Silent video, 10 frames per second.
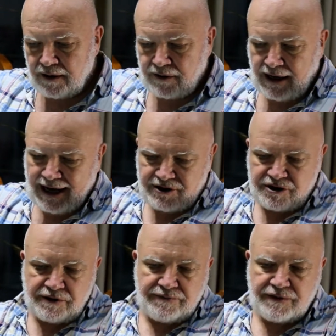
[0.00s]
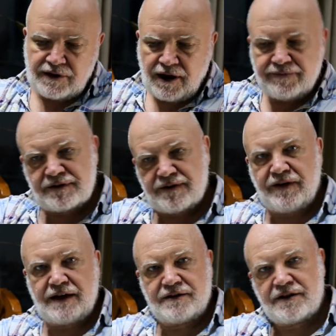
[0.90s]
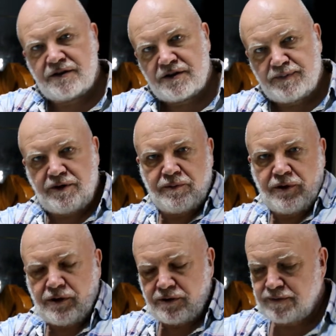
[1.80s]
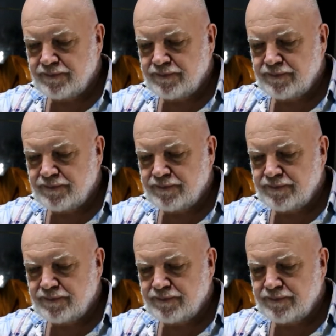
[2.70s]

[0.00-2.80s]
the action of the knife, is affecting the spirit world?